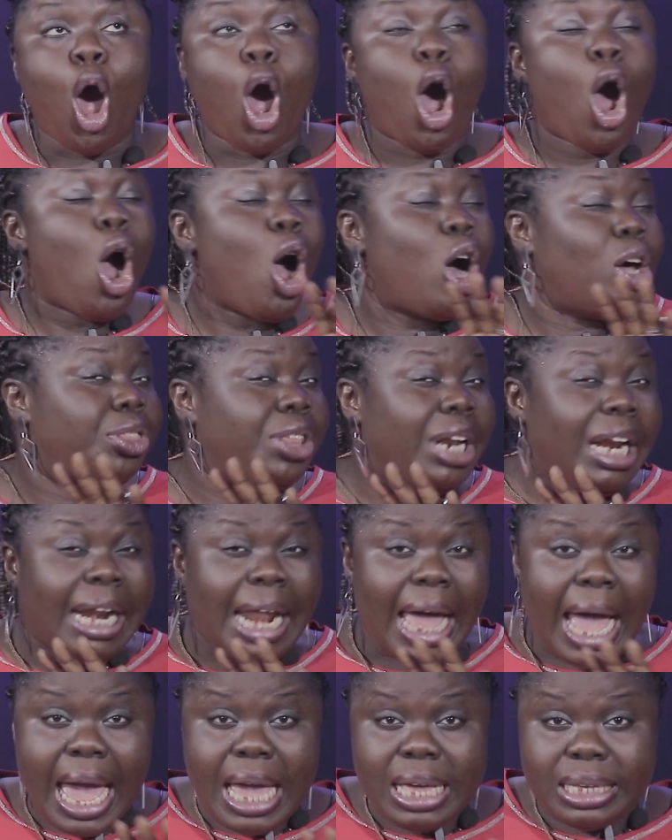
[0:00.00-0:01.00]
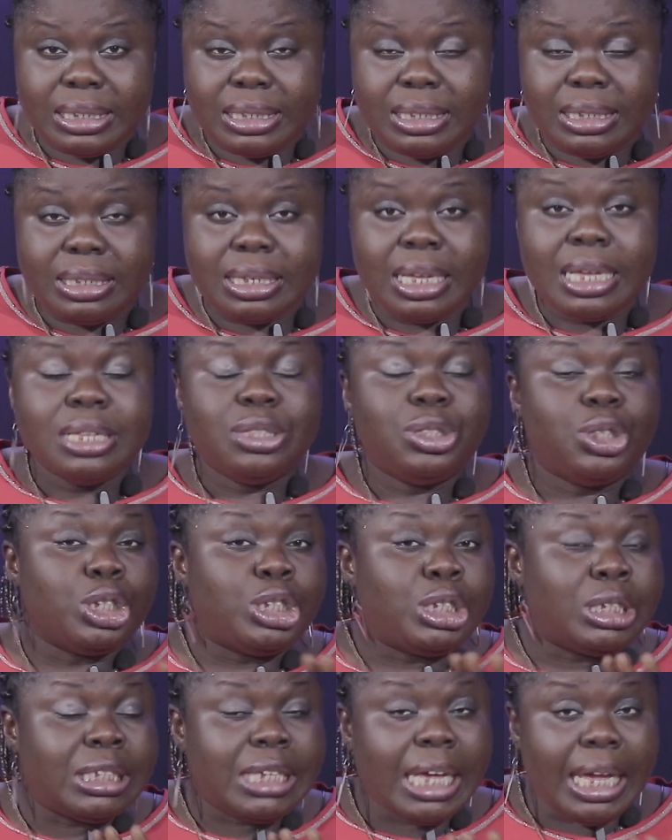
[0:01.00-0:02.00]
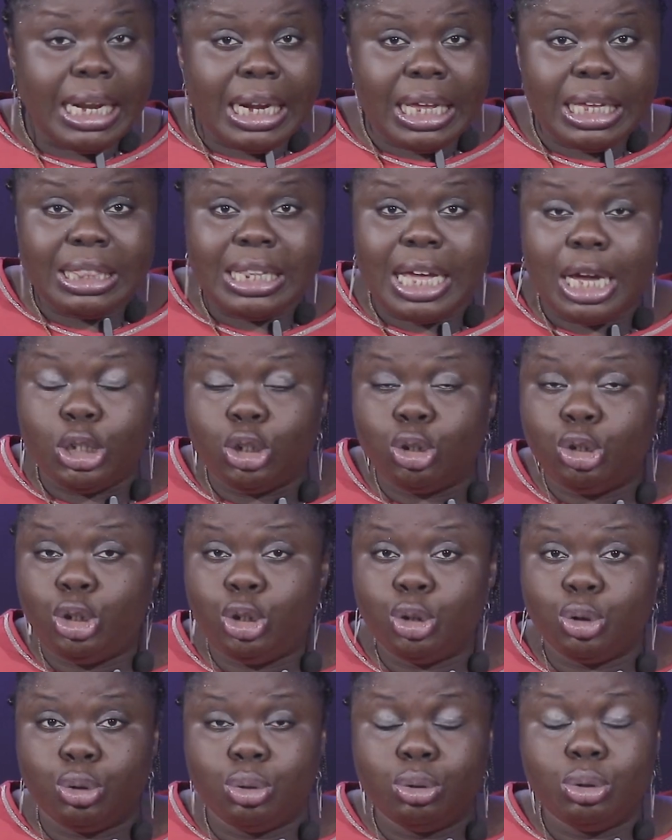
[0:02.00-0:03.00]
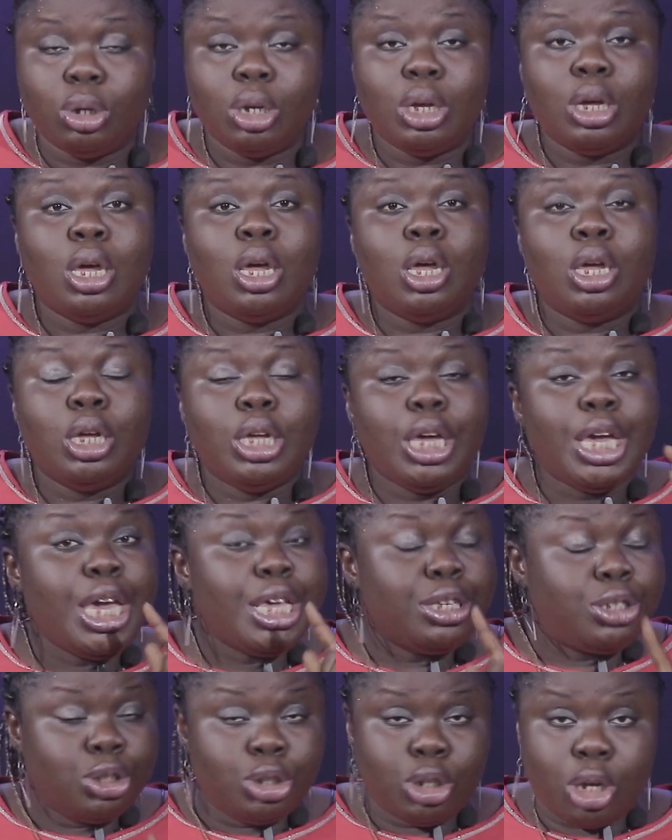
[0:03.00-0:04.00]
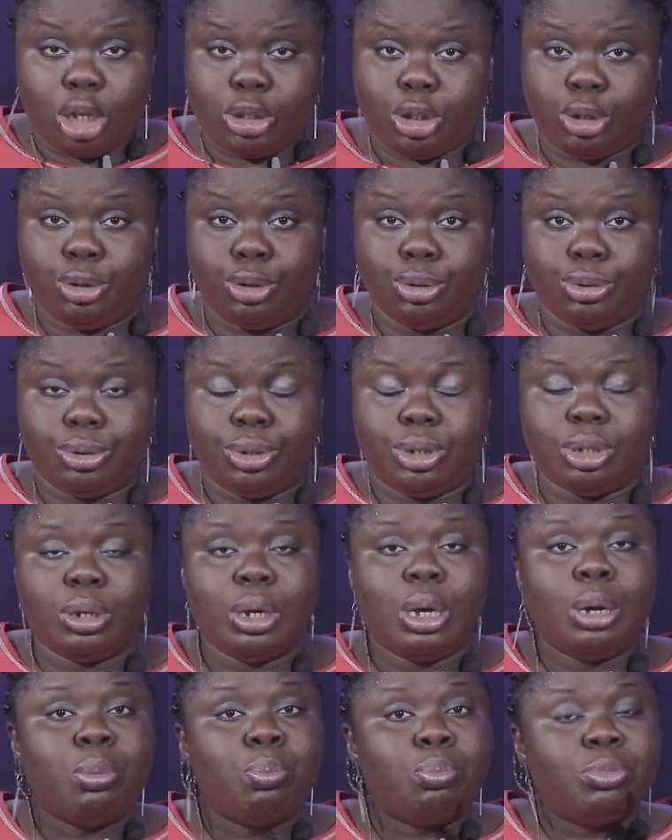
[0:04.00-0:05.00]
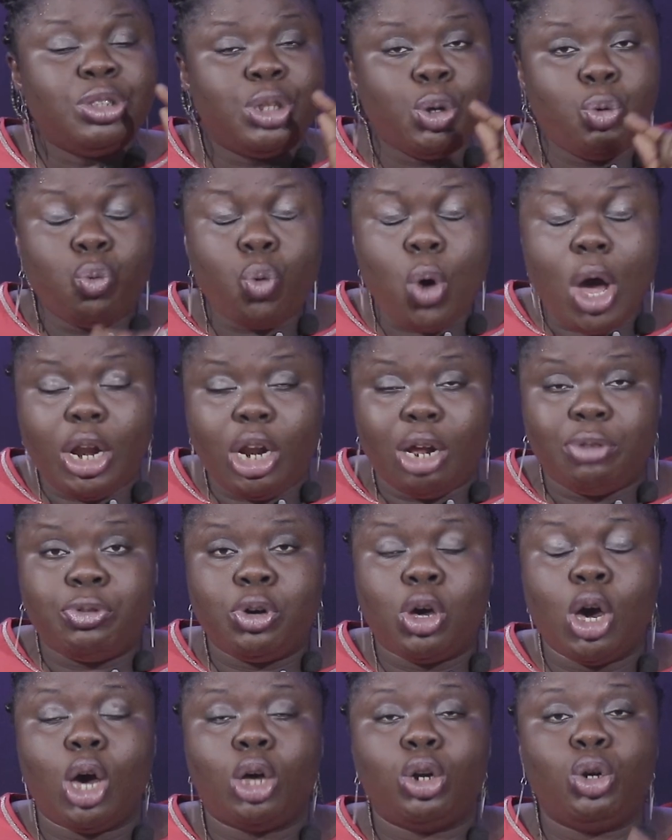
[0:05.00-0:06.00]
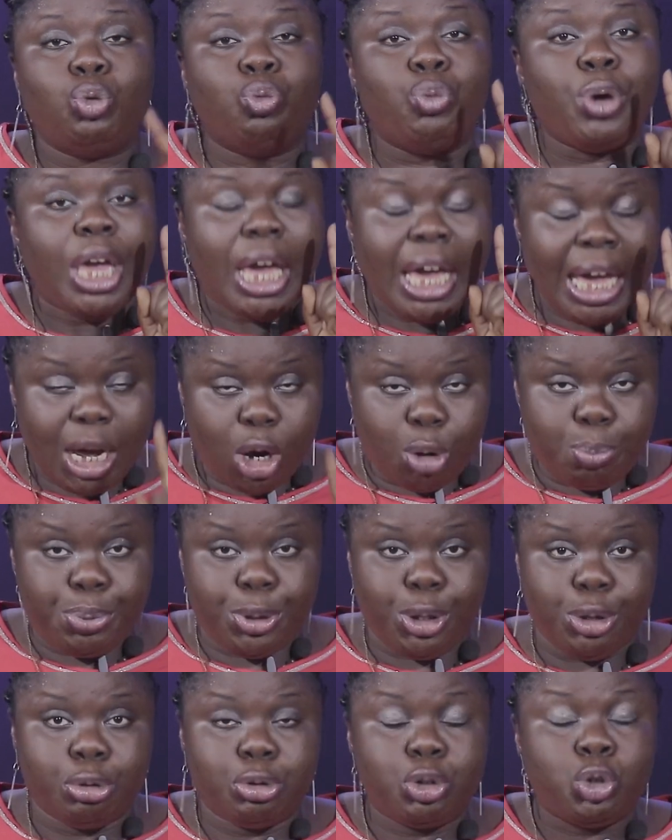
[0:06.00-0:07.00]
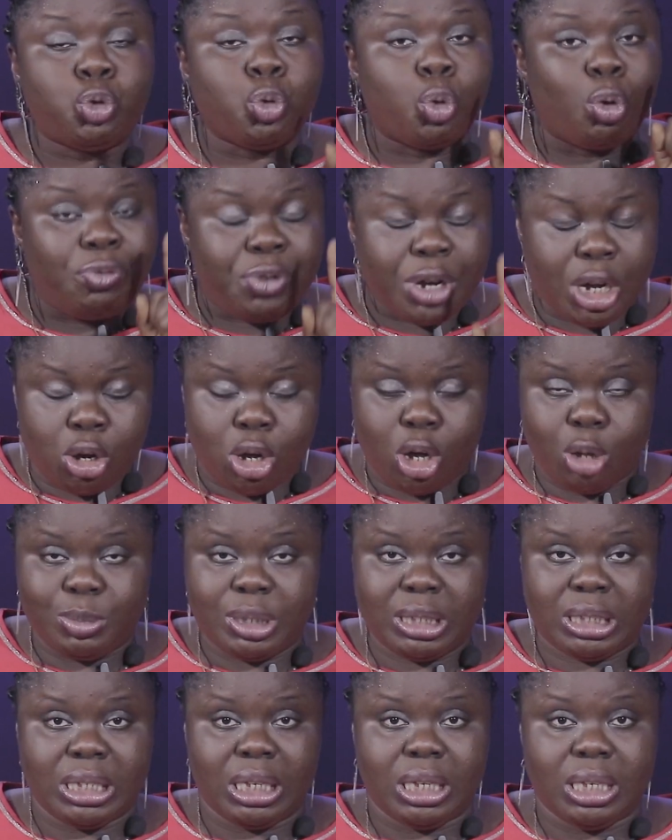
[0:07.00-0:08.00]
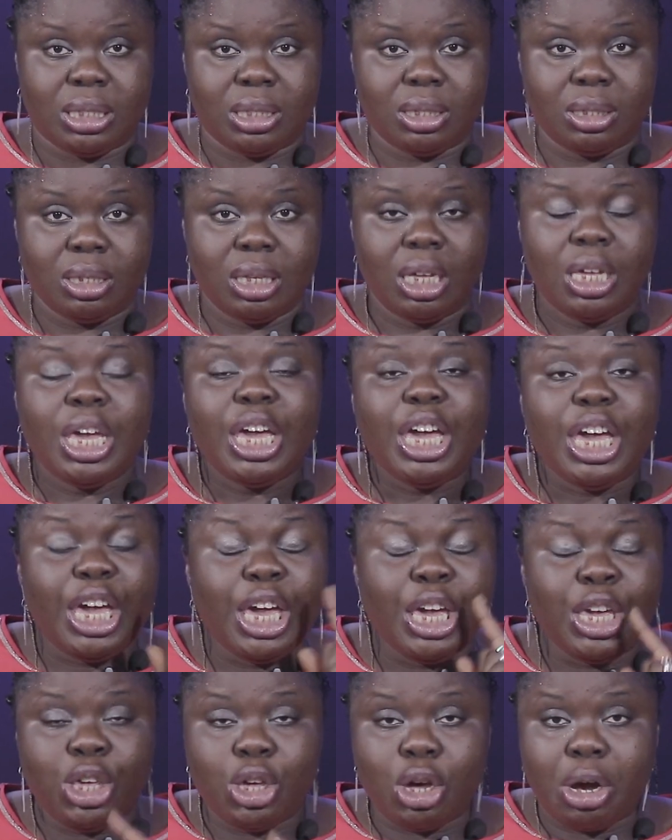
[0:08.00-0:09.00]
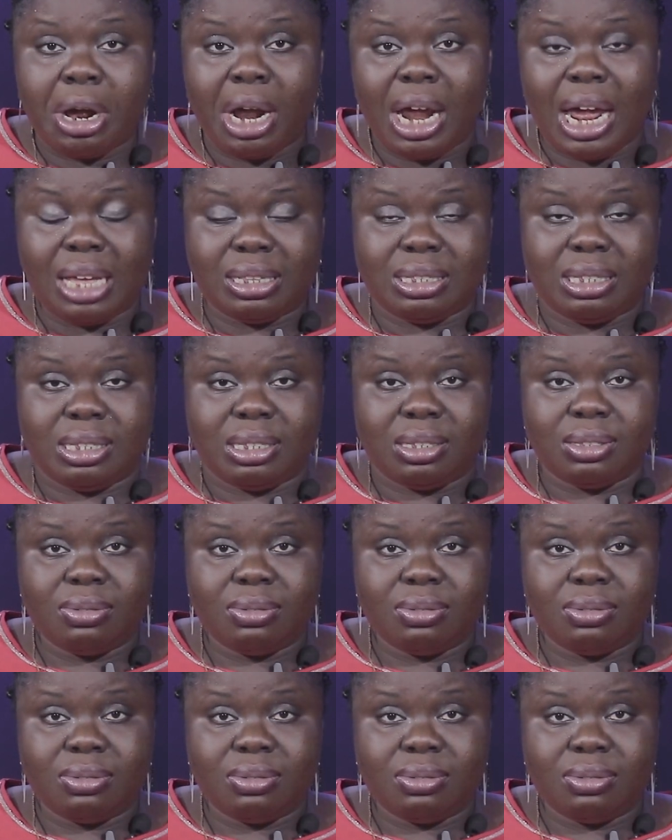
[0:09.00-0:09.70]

All the lies, the stealing that you do is not good. The Word of God will help you to overcome sin in your heart.